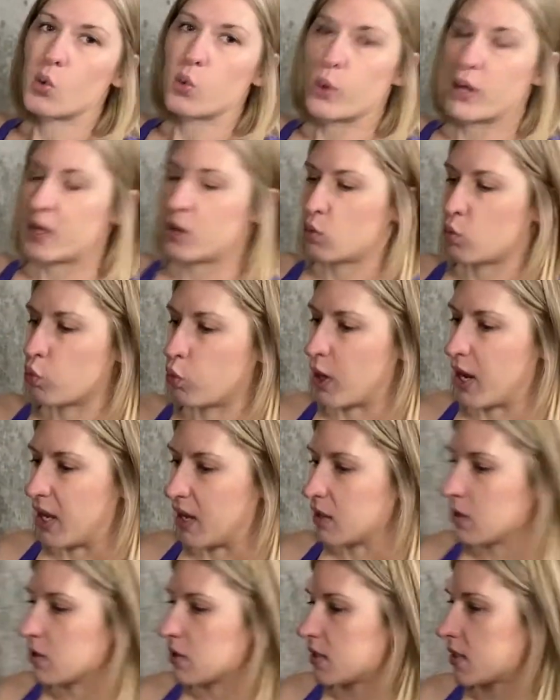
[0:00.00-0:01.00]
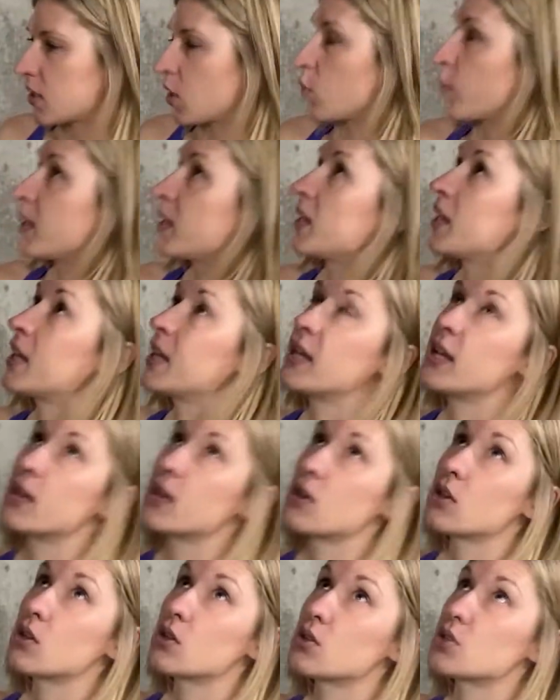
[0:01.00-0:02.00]
wooden rings. So in
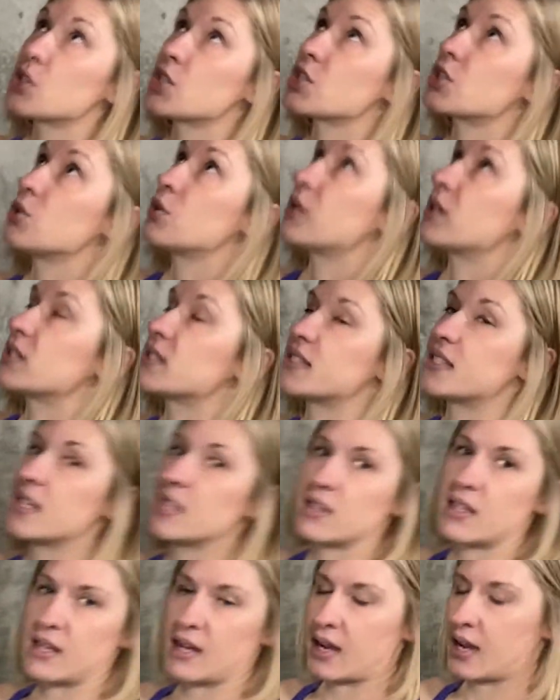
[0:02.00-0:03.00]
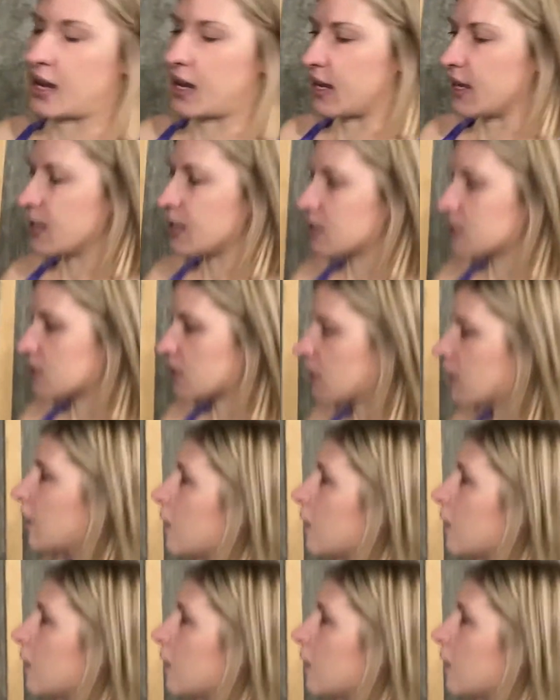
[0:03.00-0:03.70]
here, just due to ceiling height,